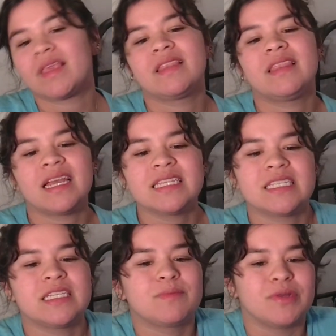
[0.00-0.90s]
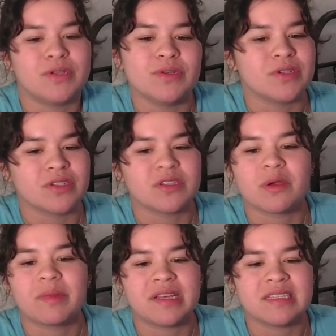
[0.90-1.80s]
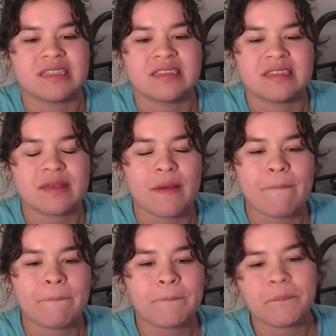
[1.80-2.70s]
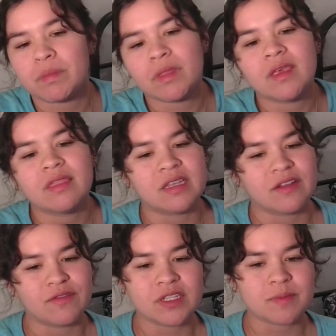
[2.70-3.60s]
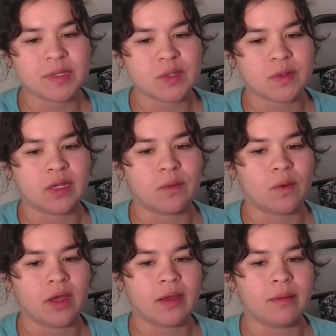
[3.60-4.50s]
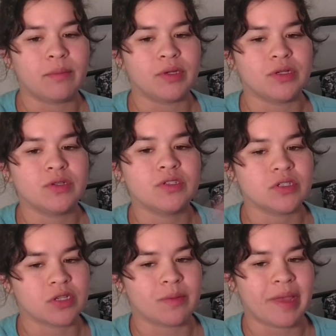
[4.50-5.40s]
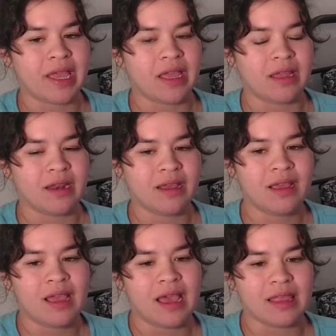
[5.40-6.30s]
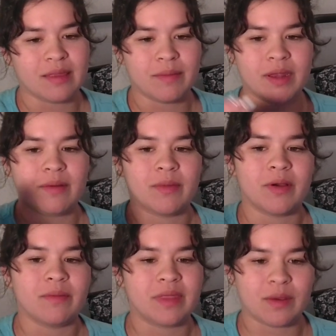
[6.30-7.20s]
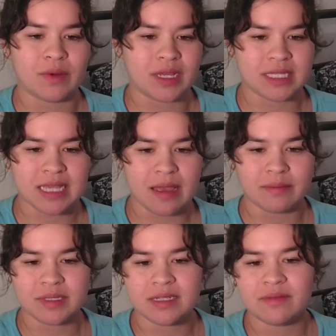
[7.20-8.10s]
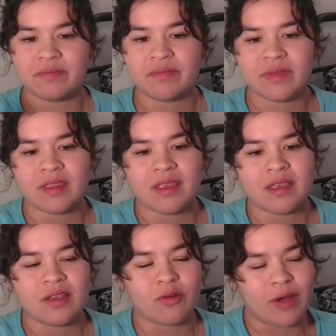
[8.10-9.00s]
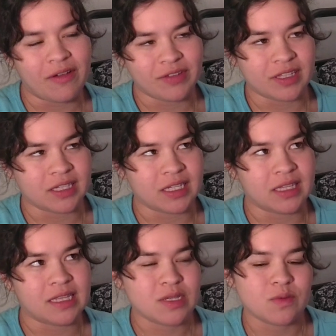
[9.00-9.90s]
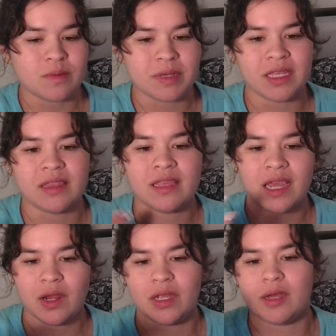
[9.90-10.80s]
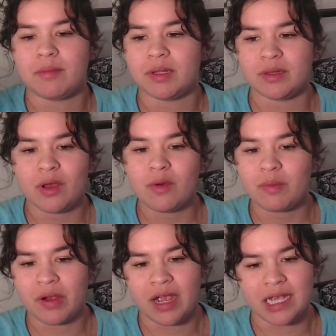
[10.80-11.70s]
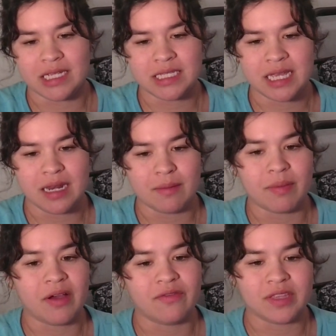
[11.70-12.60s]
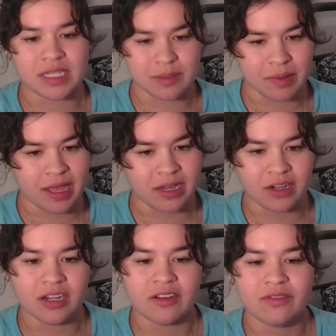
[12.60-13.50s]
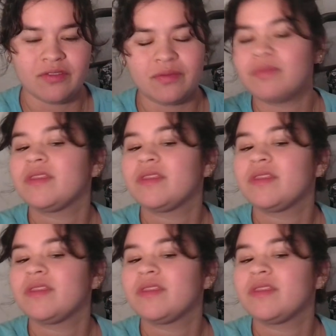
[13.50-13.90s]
Next is producer surpluses. The difference between what producers are paid and the minimum they would accept. Graphically, this would be the area below price and above the supply curve.